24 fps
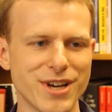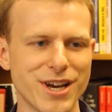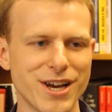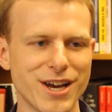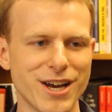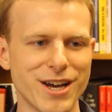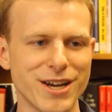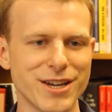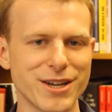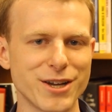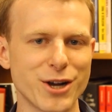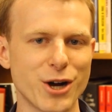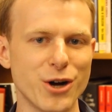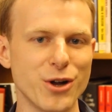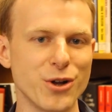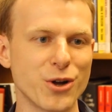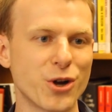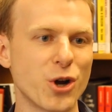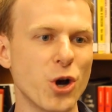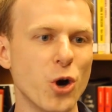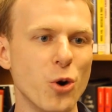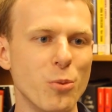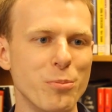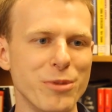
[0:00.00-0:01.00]
I call
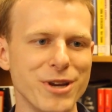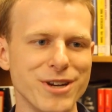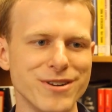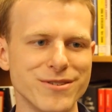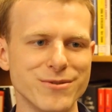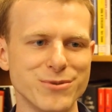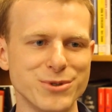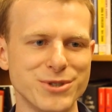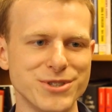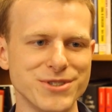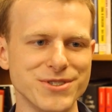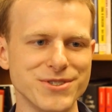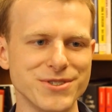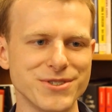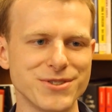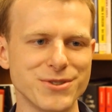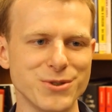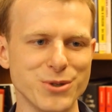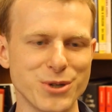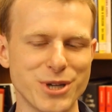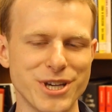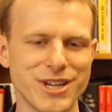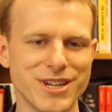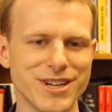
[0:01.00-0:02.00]
coping, which is
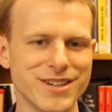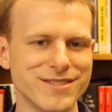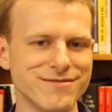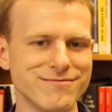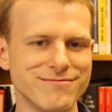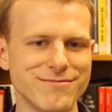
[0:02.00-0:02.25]
looking at